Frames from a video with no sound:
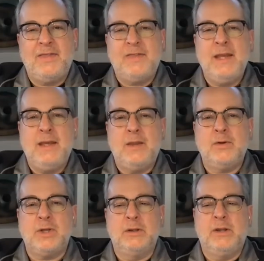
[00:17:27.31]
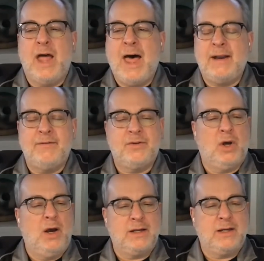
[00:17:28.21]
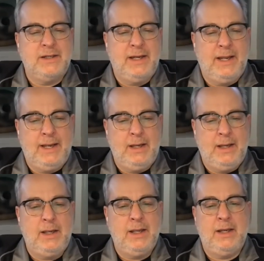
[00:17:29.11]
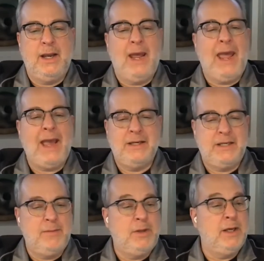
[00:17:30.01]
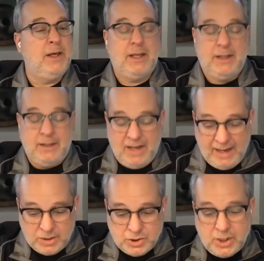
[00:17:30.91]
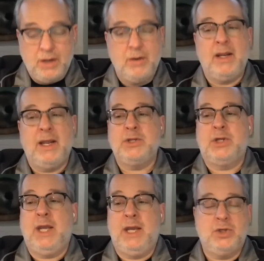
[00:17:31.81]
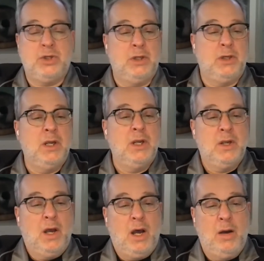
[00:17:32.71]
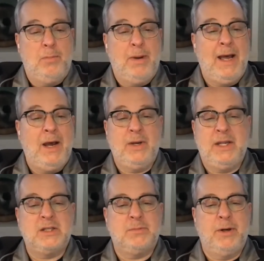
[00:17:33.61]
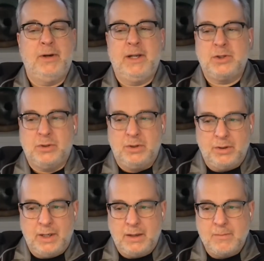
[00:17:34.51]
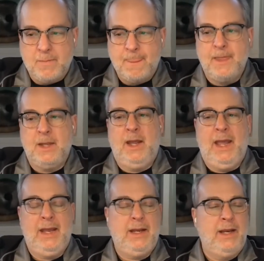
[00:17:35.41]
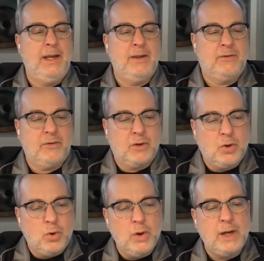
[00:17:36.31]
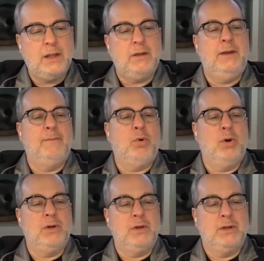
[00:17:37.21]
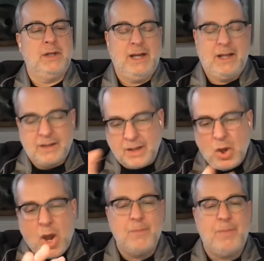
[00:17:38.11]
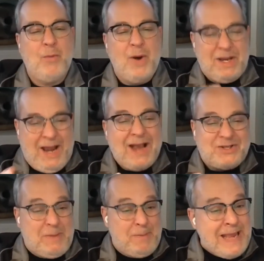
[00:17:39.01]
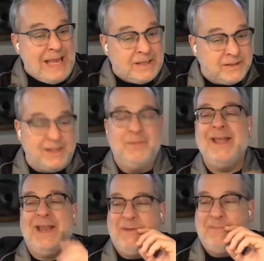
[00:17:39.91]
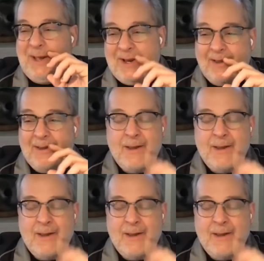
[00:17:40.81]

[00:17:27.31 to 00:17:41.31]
think there's a lot of talk today in academia, in engineering education, about experiential learning. Mm-hmm. And it is critically important. And I'll talk about what it actually means in a minute. But